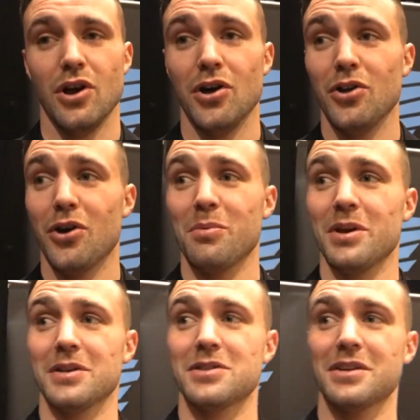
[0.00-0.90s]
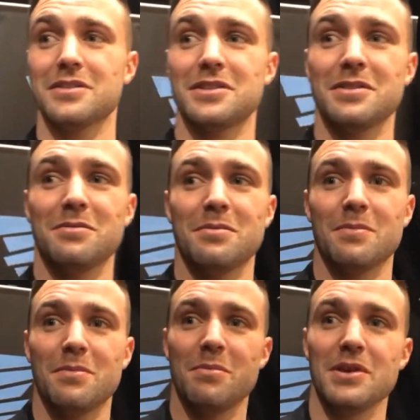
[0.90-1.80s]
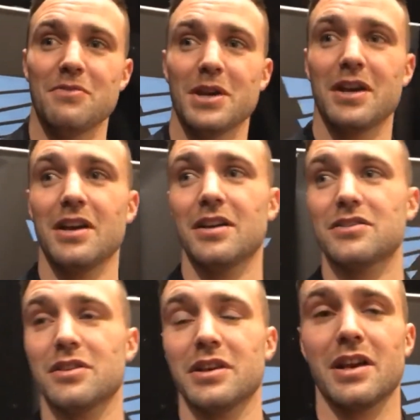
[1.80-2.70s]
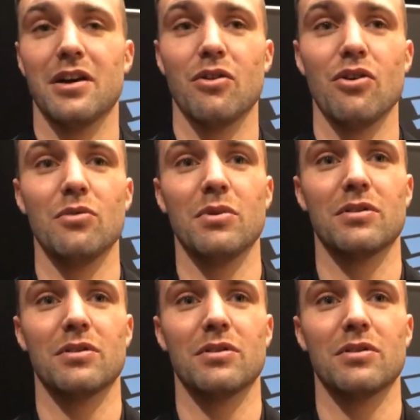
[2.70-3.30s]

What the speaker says: No, see, me and Ricky actually get along.